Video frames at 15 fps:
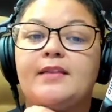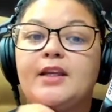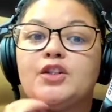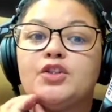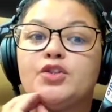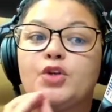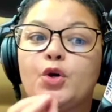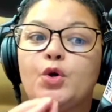there's
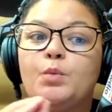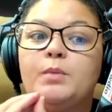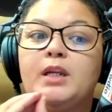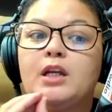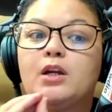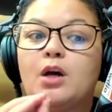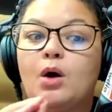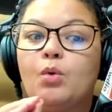so
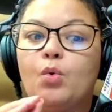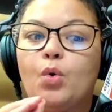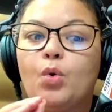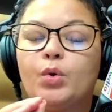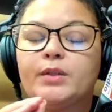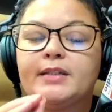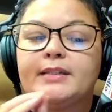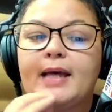many
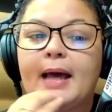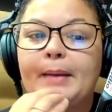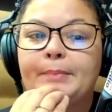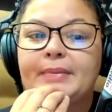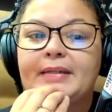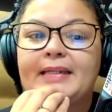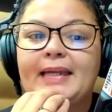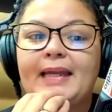cohorts
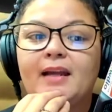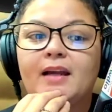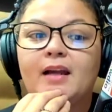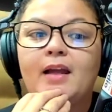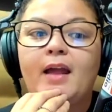happening.